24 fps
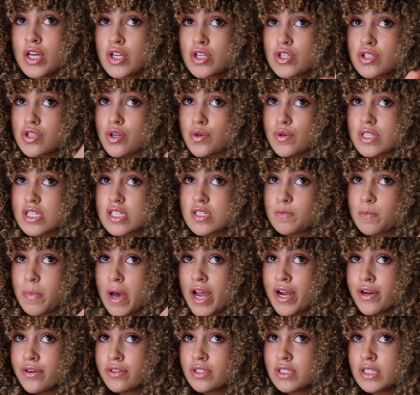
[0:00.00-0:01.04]
So it's
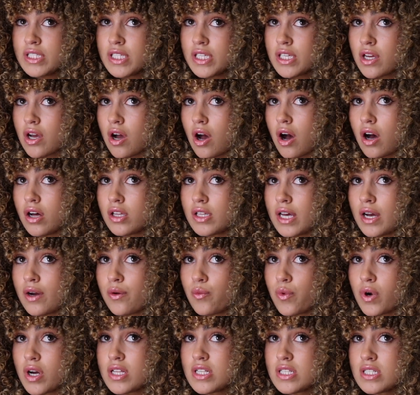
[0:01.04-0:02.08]
spiraling all at
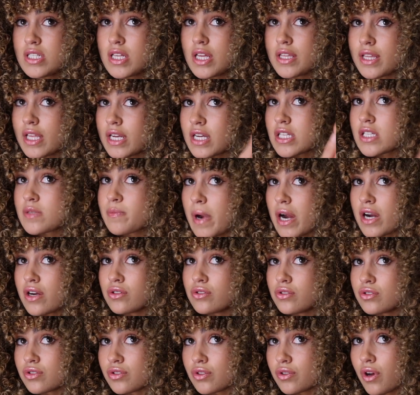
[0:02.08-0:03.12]
once and then it
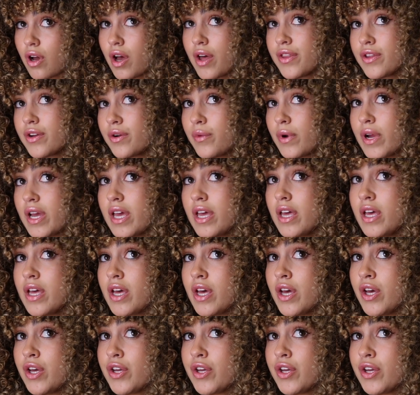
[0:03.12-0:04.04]
spirals the other way.